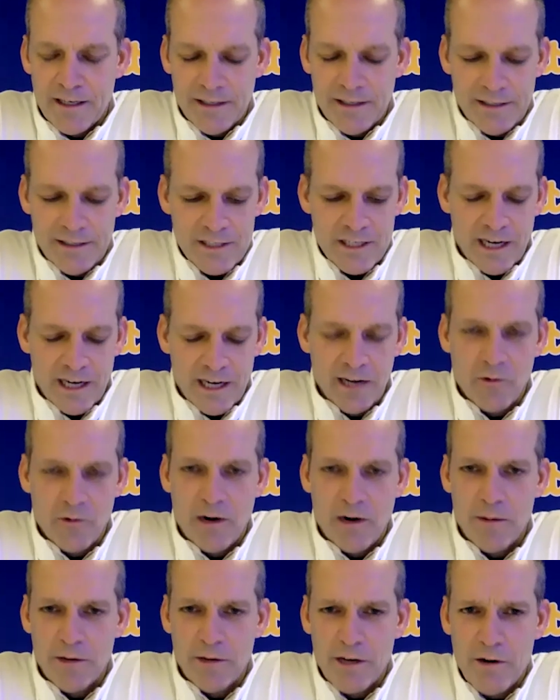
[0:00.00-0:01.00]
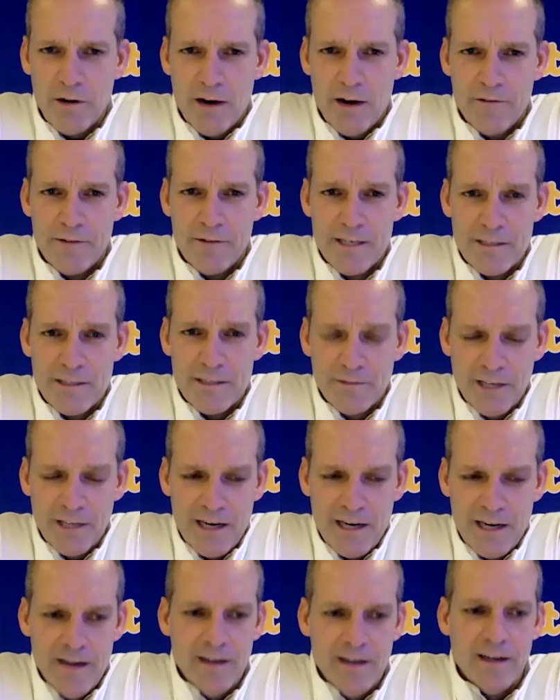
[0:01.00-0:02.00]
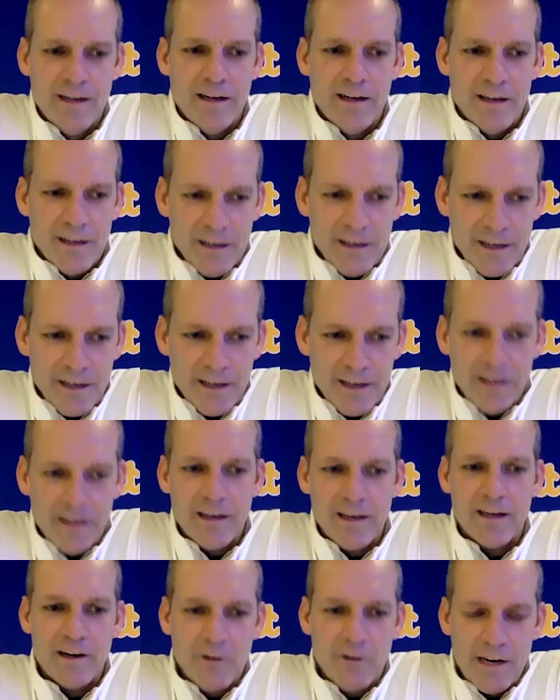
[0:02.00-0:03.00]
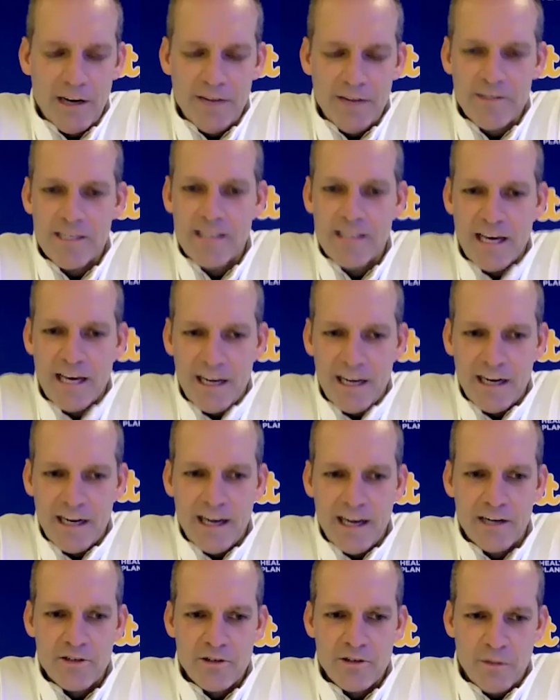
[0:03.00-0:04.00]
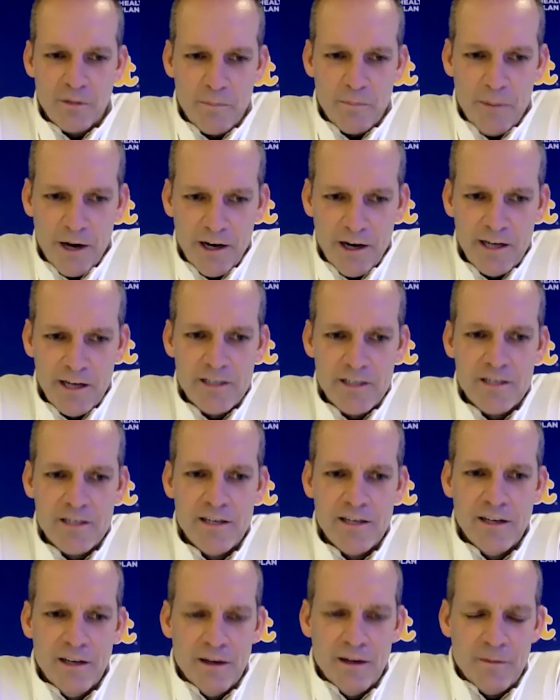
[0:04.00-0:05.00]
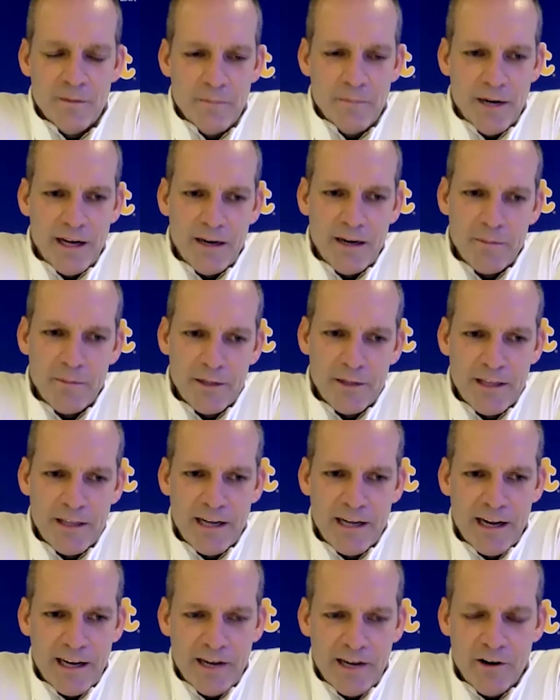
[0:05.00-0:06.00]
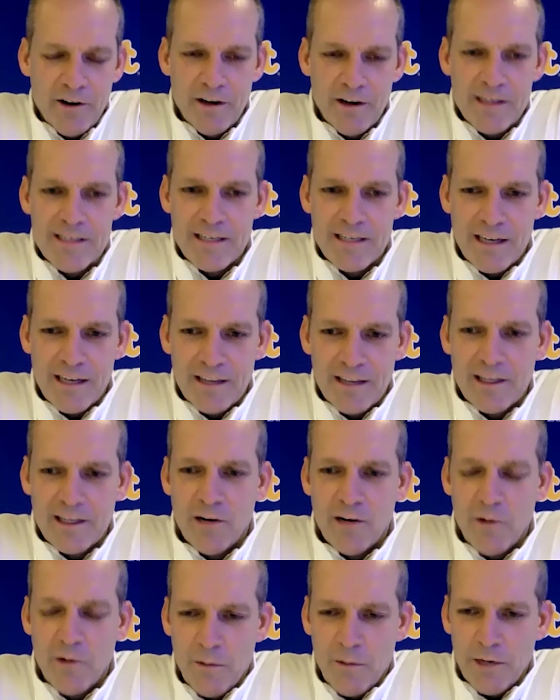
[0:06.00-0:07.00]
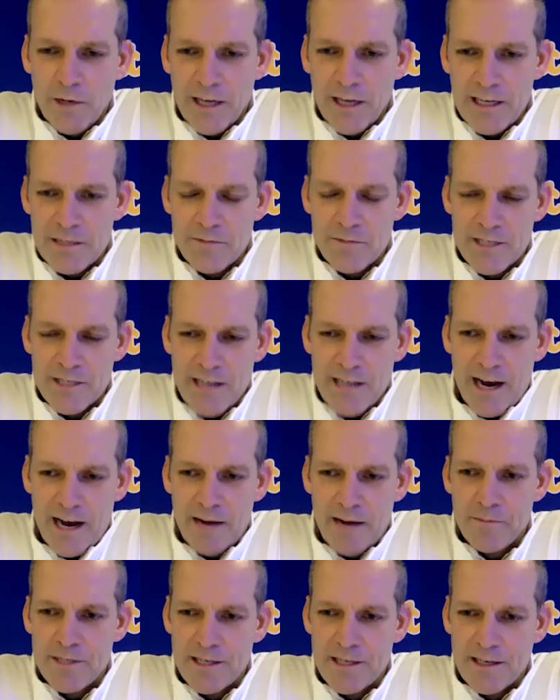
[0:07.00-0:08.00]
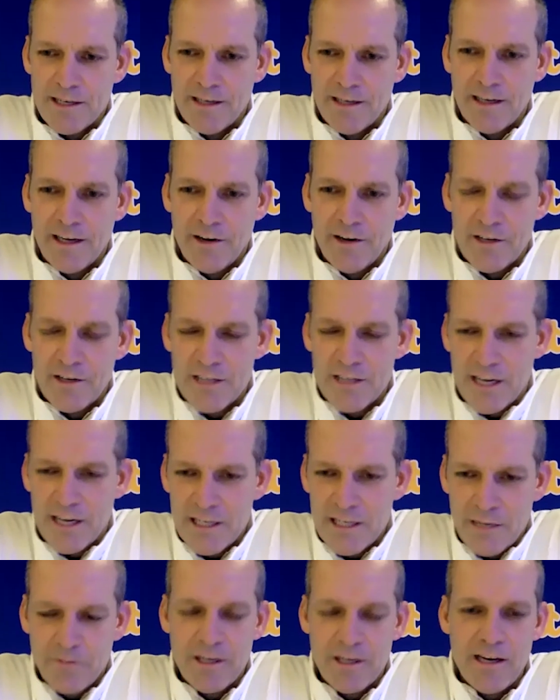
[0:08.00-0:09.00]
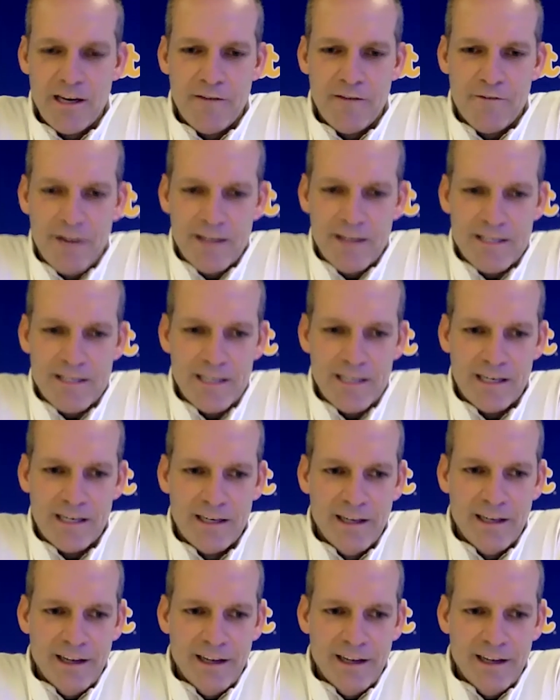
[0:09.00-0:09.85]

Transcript: Jayla were able to do offensively, you know, gives us that extra punch. But then I, you know, as I thought we were able to get some stops and, you know, and change up the defense and